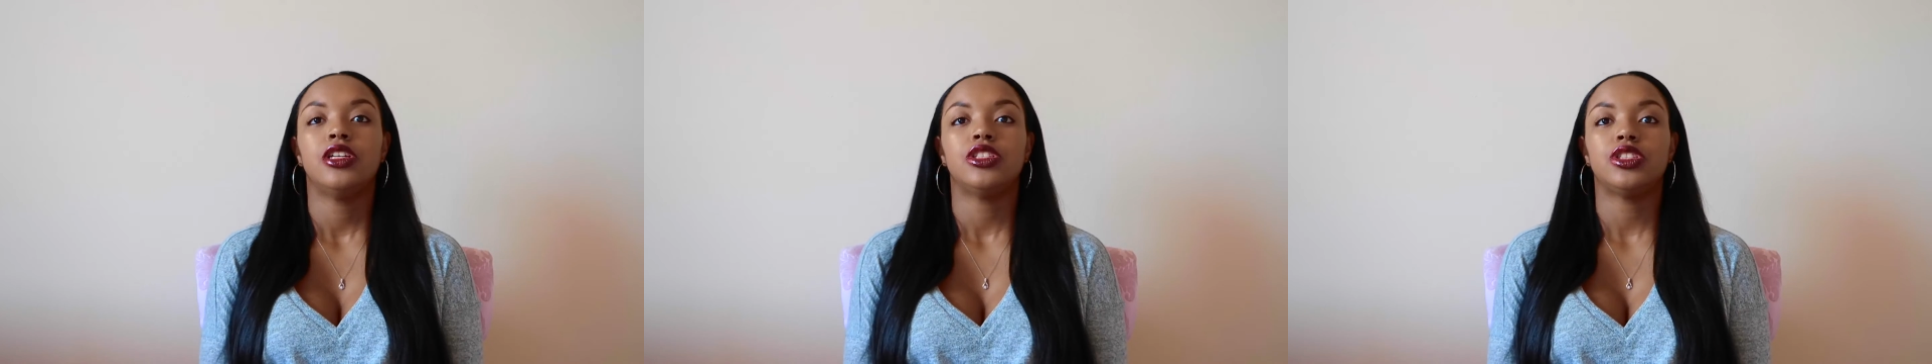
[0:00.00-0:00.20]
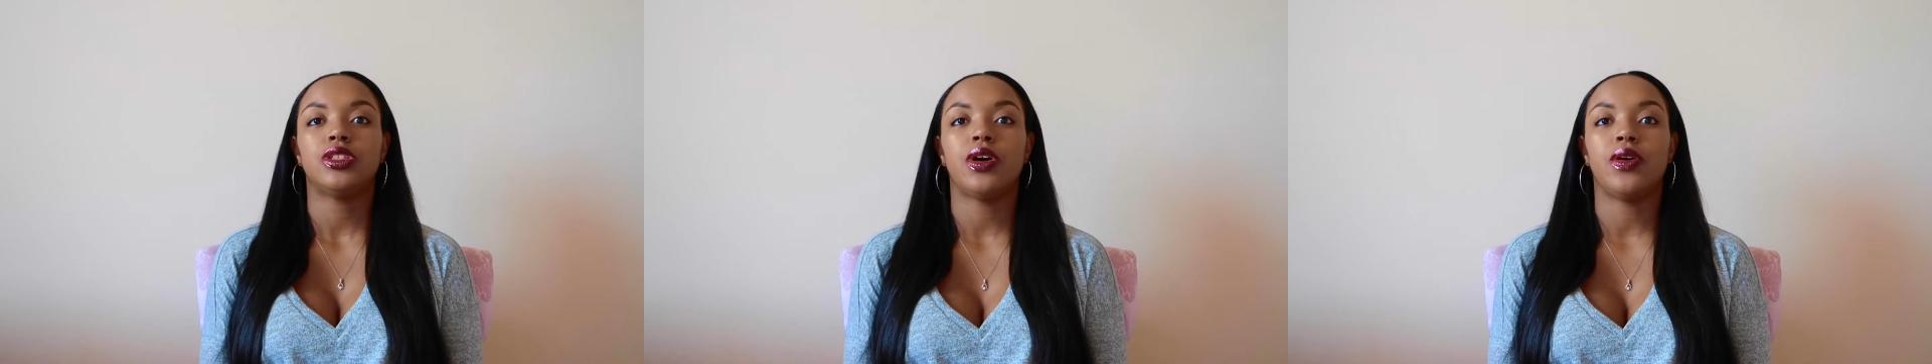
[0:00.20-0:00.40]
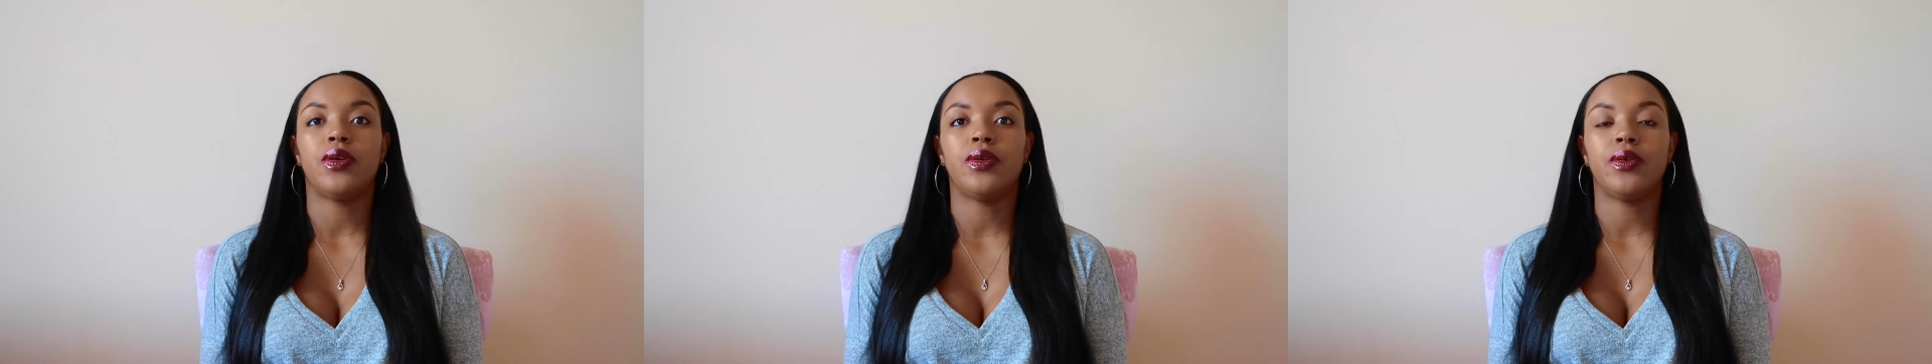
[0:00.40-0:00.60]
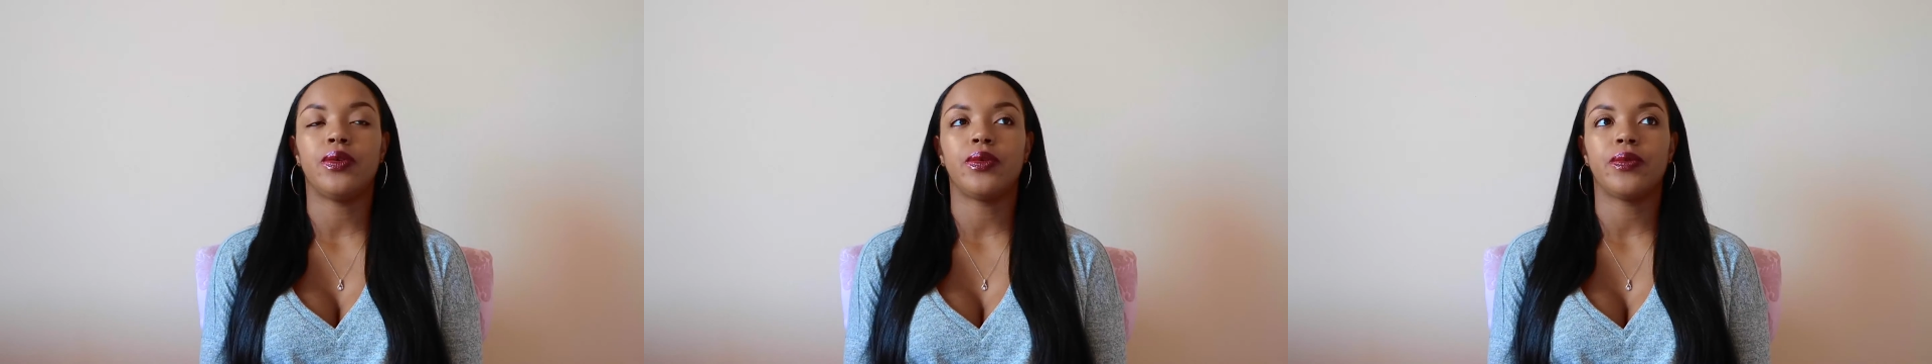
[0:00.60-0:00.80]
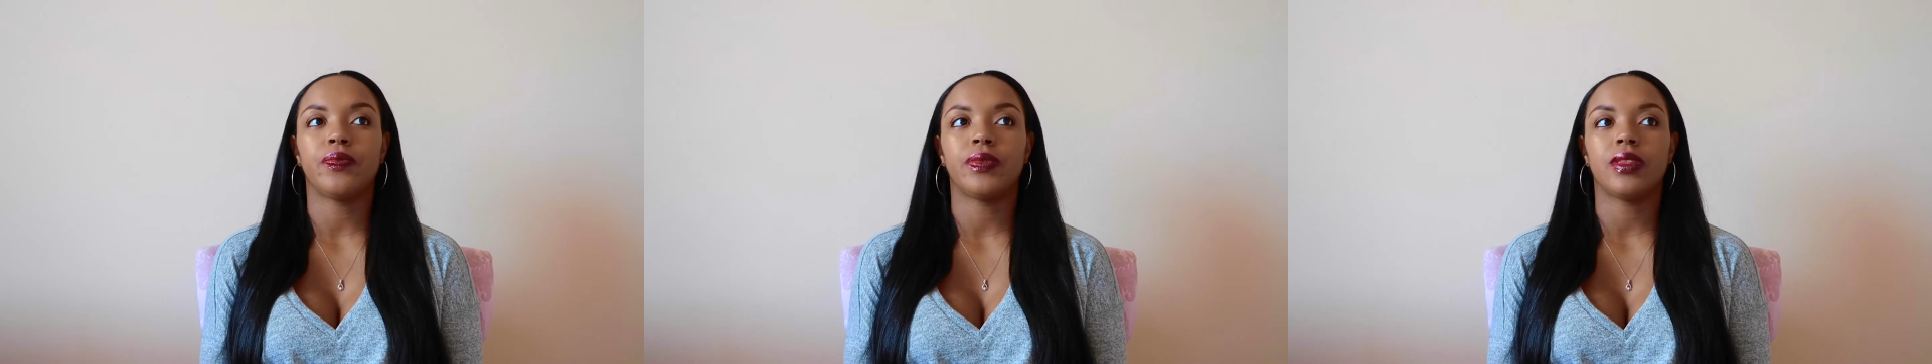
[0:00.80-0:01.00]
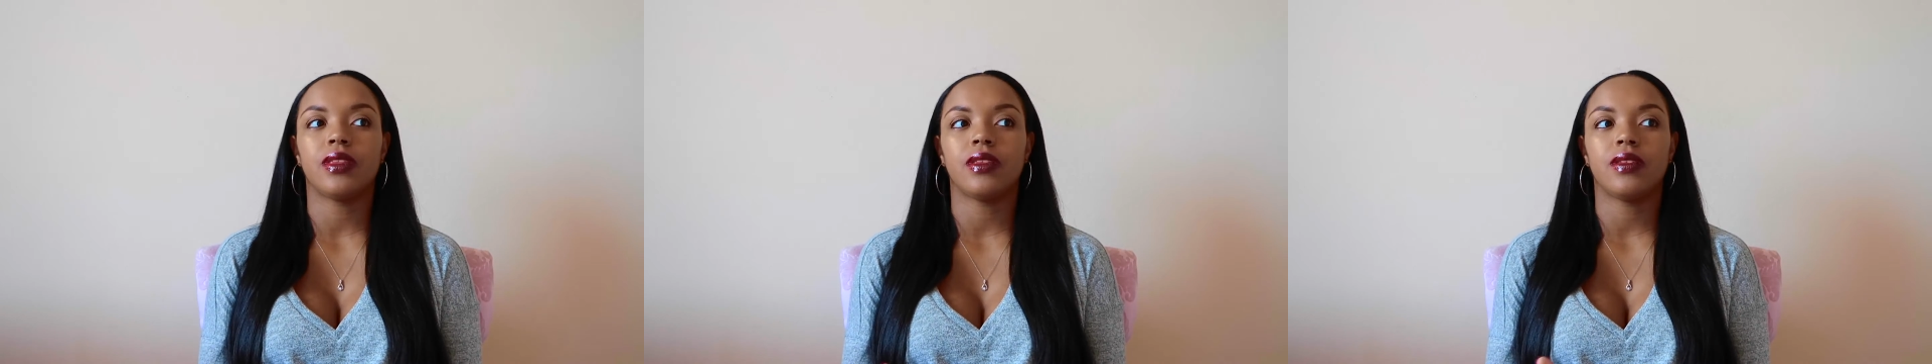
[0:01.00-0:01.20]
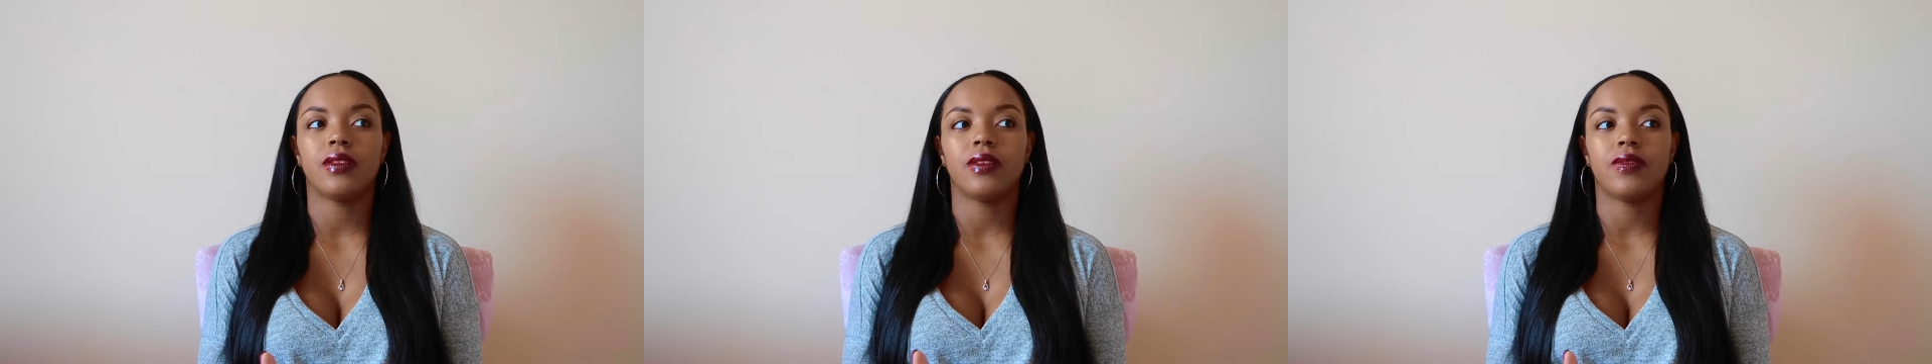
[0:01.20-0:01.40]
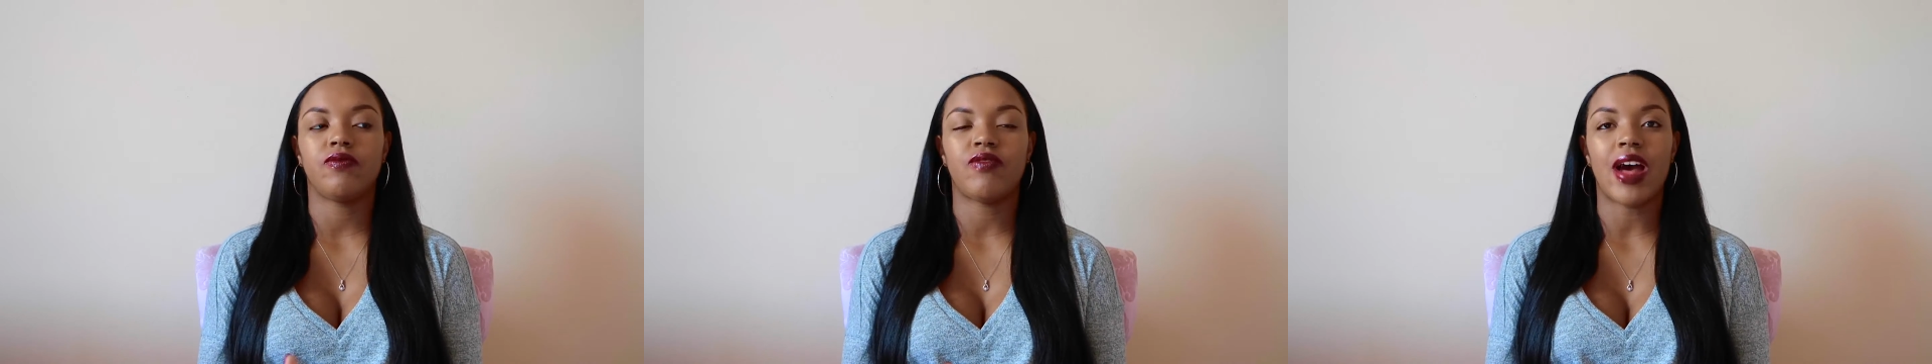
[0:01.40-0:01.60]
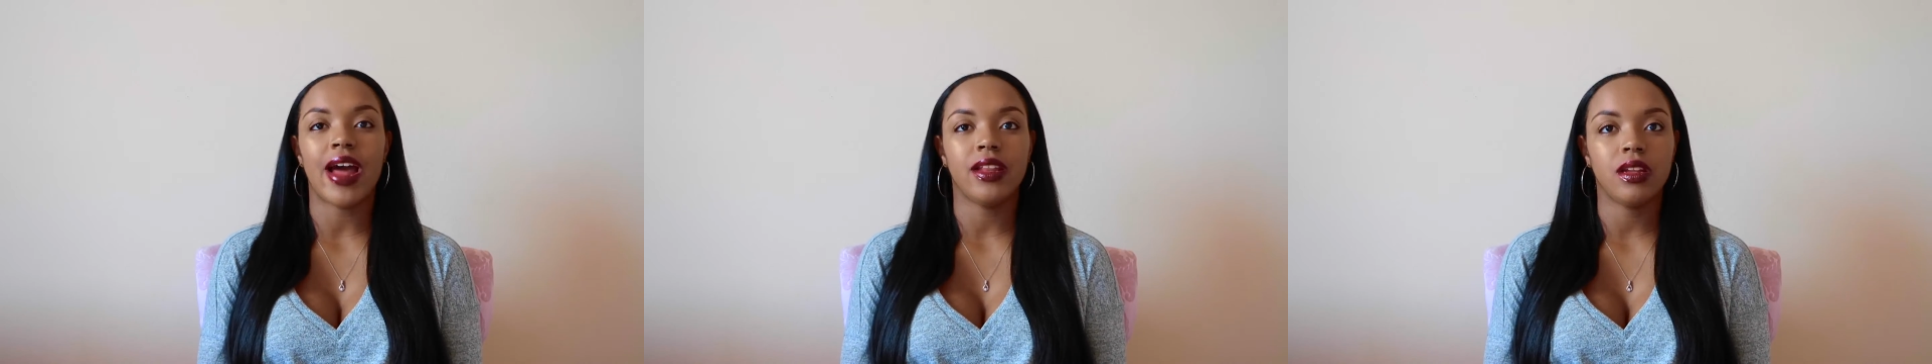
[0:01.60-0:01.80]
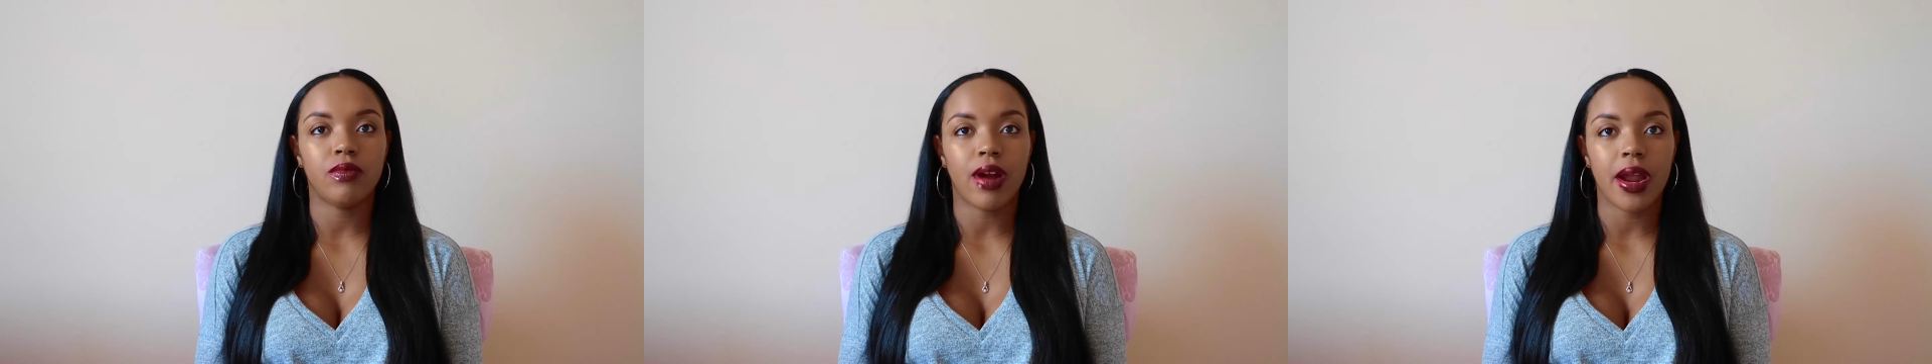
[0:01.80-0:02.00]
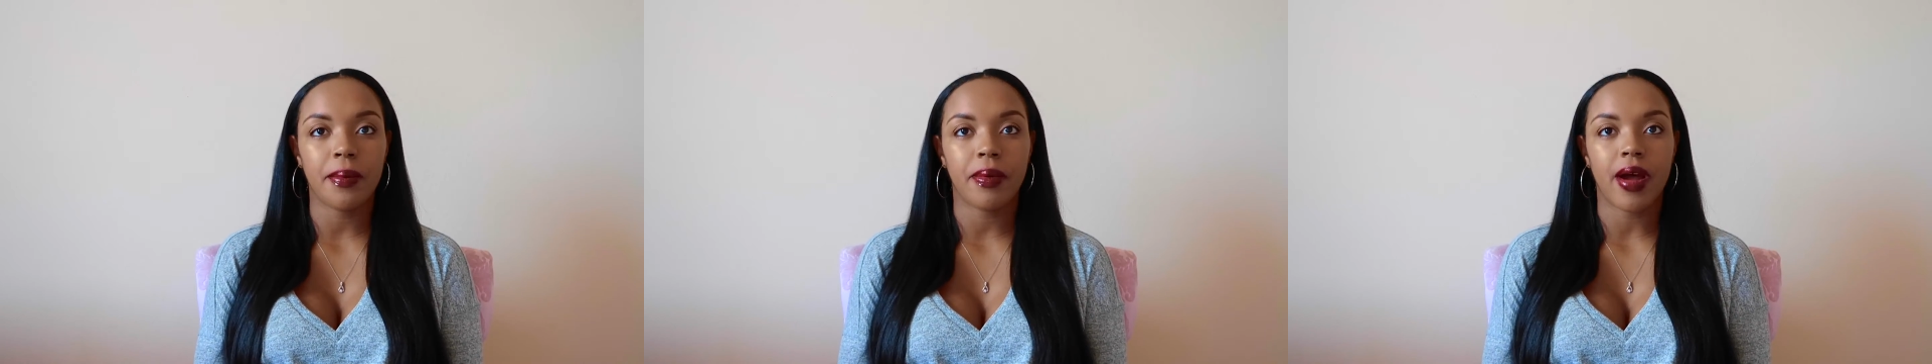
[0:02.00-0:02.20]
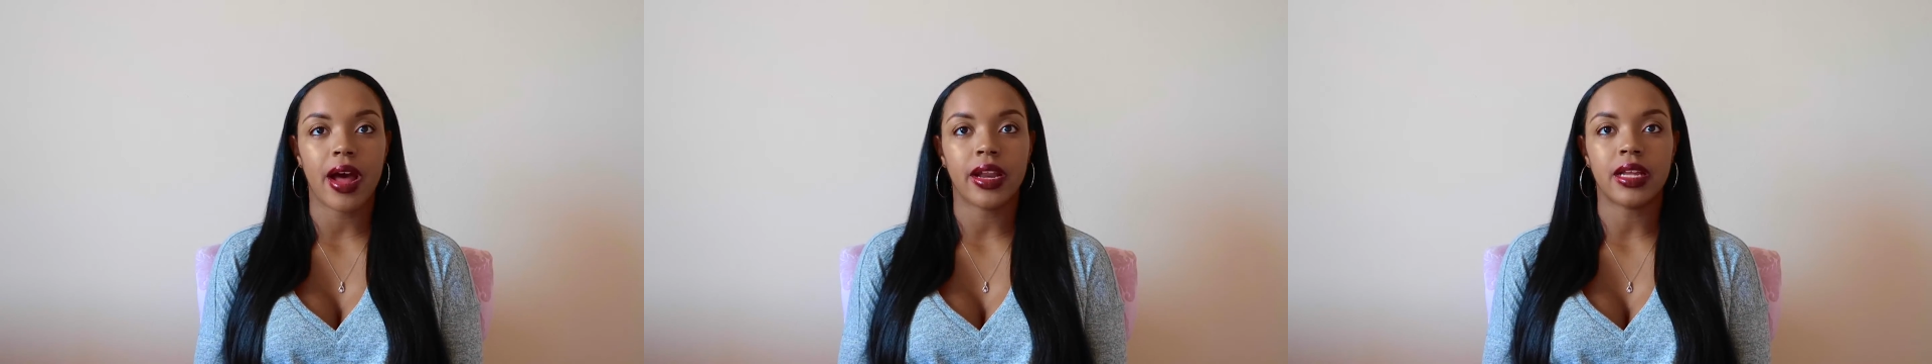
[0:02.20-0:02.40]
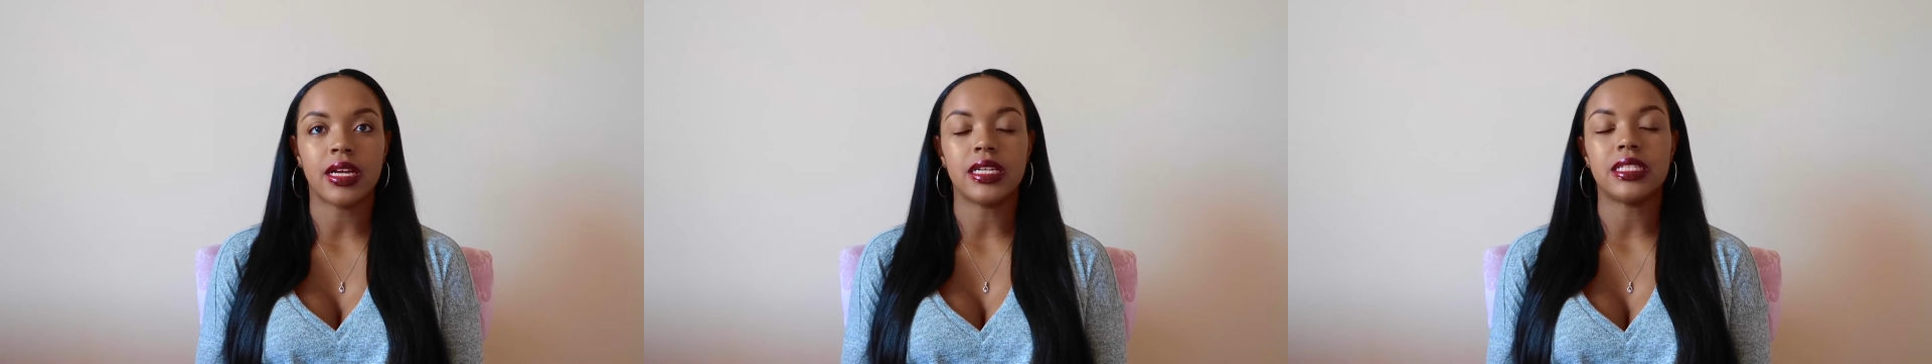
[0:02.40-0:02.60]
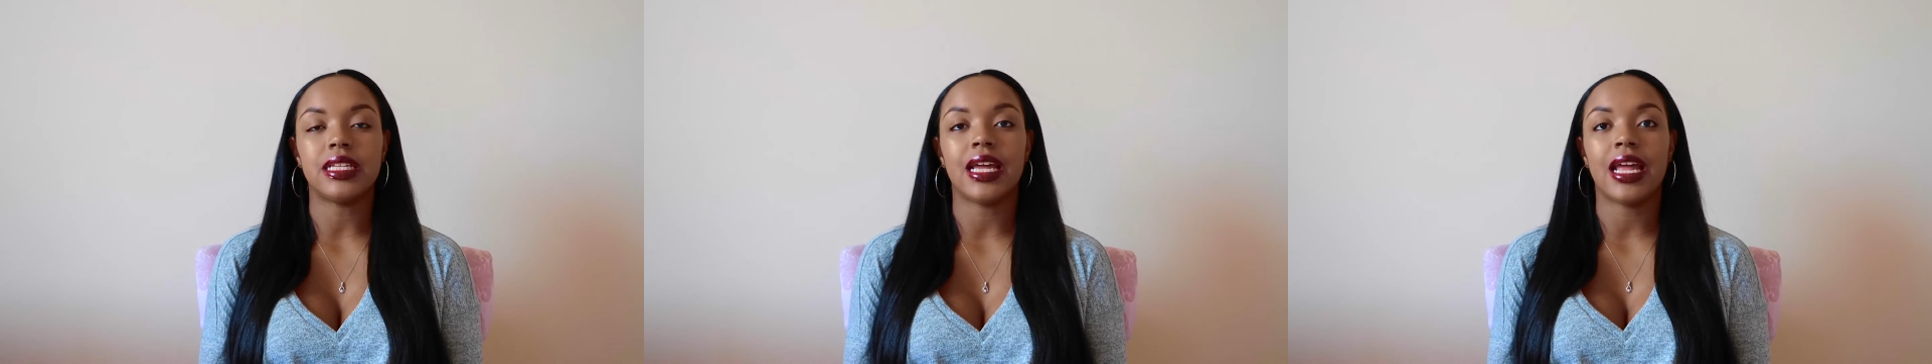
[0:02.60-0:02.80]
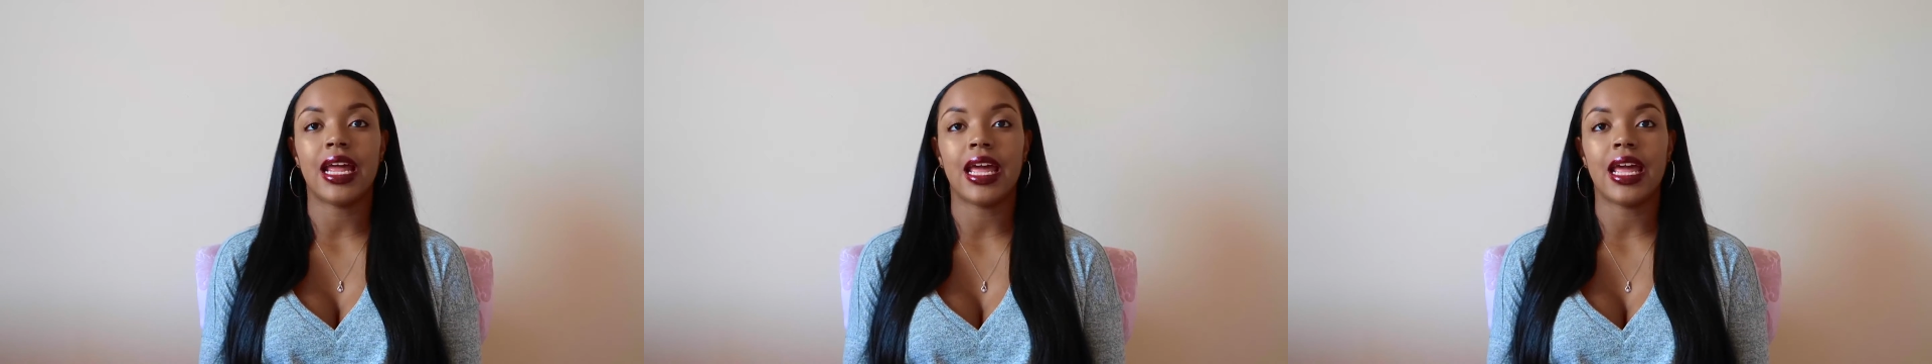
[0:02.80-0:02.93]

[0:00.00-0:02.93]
So find the right products,